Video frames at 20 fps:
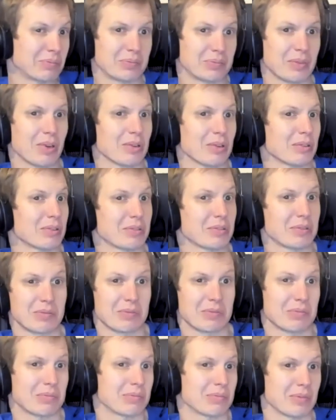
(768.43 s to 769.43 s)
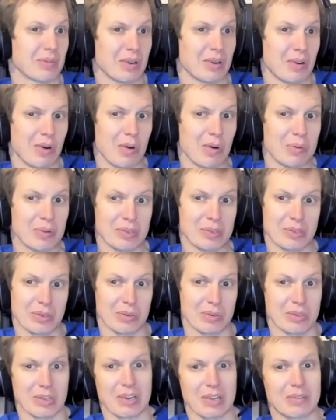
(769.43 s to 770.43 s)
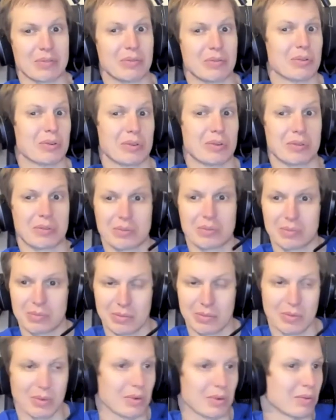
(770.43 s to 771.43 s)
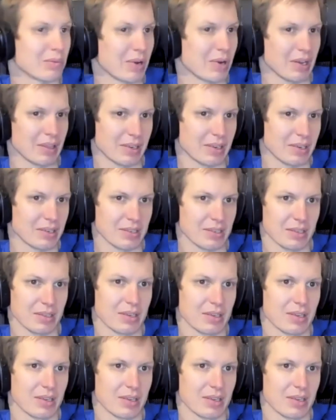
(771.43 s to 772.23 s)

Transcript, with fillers: not open source, right, for one reason